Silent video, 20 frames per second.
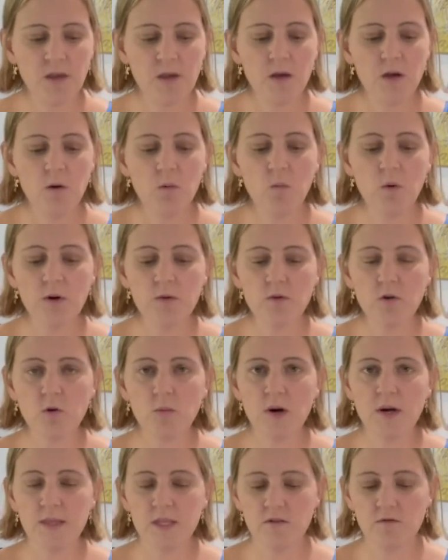One
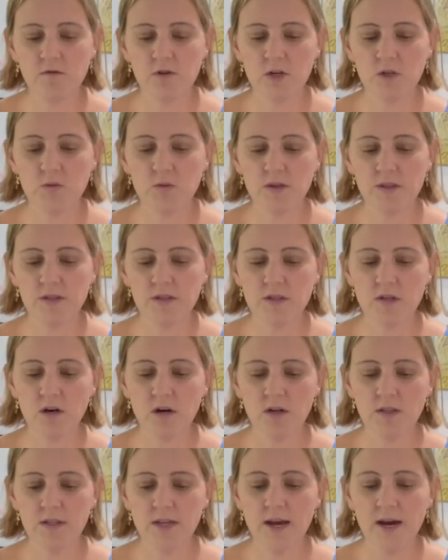robot they've worked with is
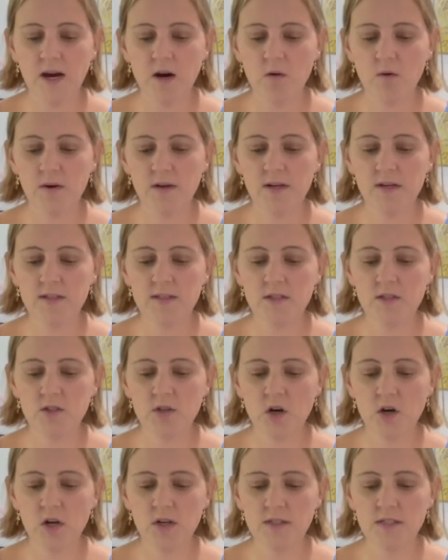called Now. It's a
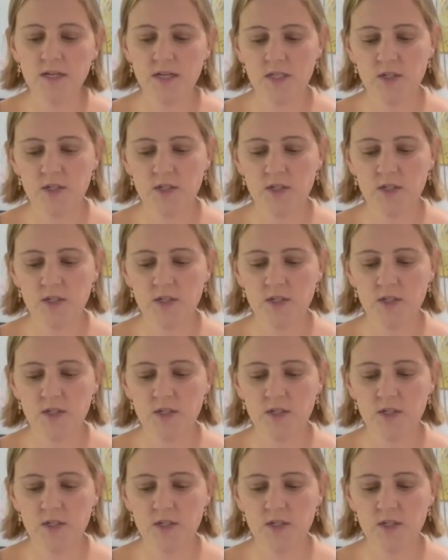doll-sized